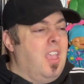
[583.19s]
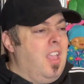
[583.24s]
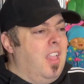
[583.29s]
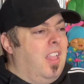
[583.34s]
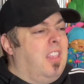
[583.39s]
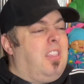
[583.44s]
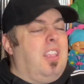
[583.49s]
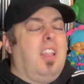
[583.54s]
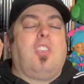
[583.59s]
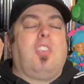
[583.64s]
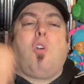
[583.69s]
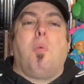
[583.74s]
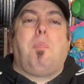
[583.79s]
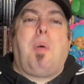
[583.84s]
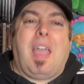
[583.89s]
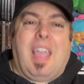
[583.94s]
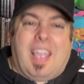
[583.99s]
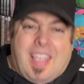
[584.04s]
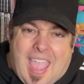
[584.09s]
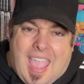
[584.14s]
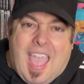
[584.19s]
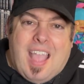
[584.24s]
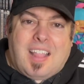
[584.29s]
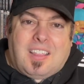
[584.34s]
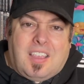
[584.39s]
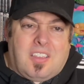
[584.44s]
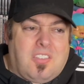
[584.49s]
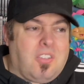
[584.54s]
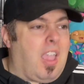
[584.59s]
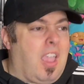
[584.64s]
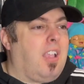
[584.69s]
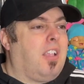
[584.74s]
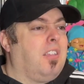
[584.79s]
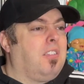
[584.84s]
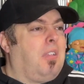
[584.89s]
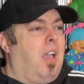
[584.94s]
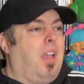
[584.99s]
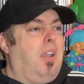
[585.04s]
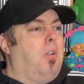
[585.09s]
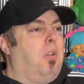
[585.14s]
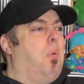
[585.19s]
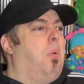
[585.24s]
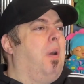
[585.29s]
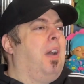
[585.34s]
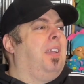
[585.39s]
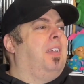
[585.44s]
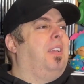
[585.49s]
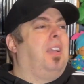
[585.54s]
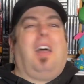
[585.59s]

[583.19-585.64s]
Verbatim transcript: Let's, let's go buy a cactus. Okay, because I don't know why.